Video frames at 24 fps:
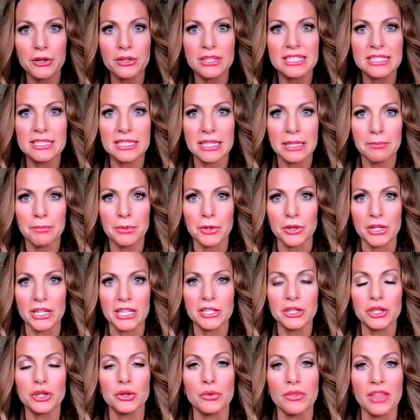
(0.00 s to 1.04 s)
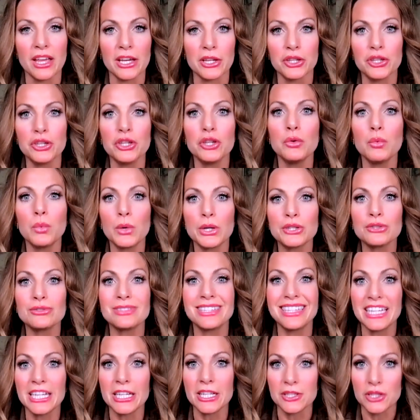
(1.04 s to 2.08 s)
and deeper in you that you will
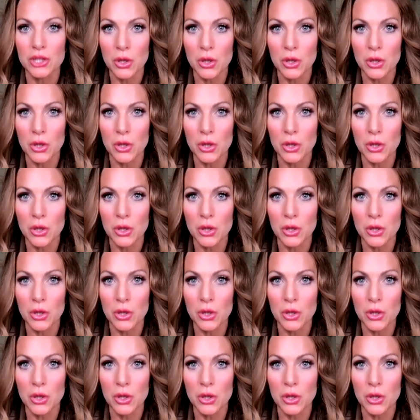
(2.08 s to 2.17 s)
need